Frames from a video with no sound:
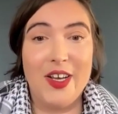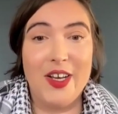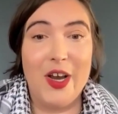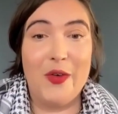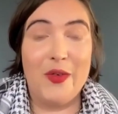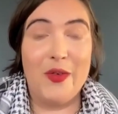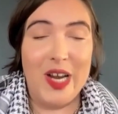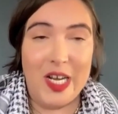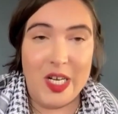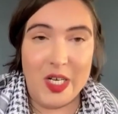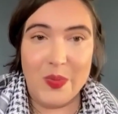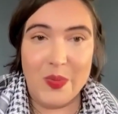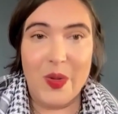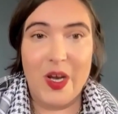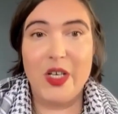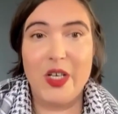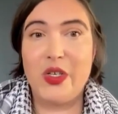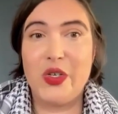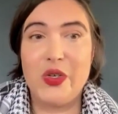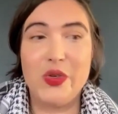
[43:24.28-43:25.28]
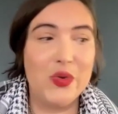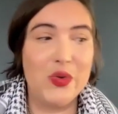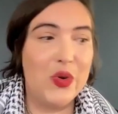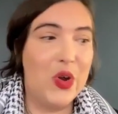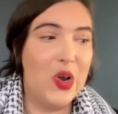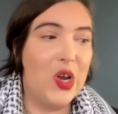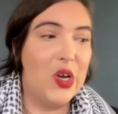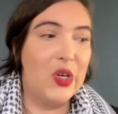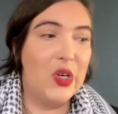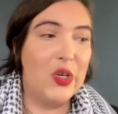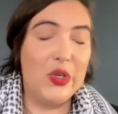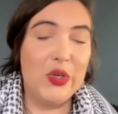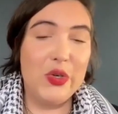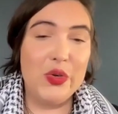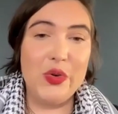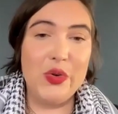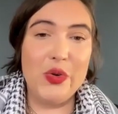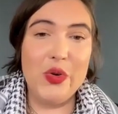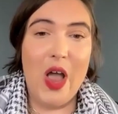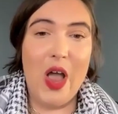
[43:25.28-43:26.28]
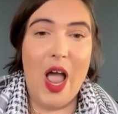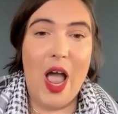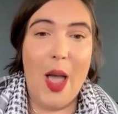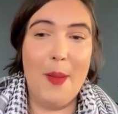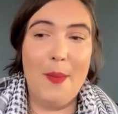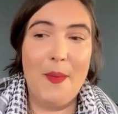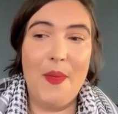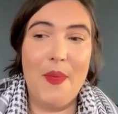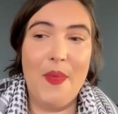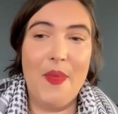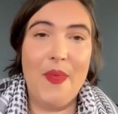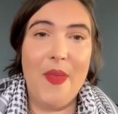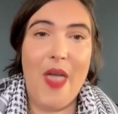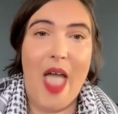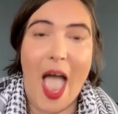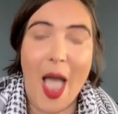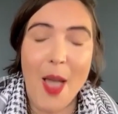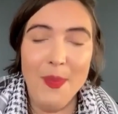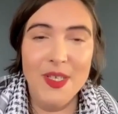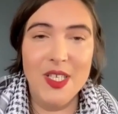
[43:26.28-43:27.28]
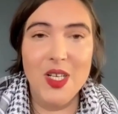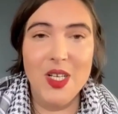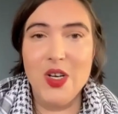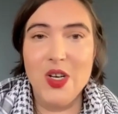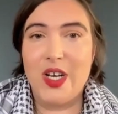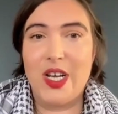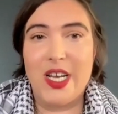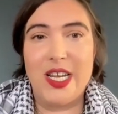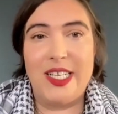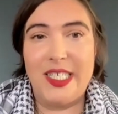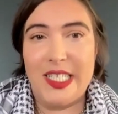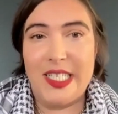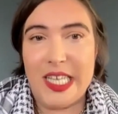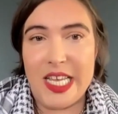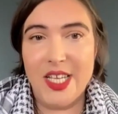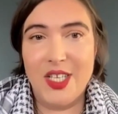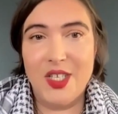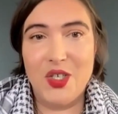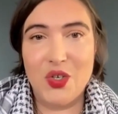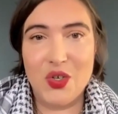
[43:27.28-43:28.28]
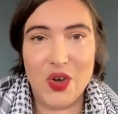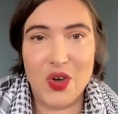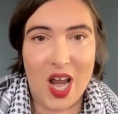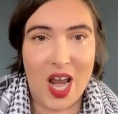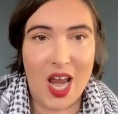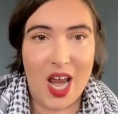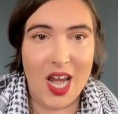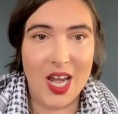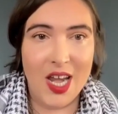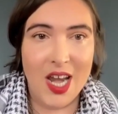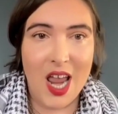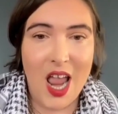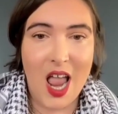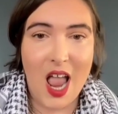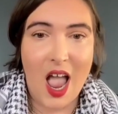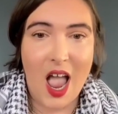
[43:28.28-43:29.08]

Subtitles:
arrangement to absolutely cease trade.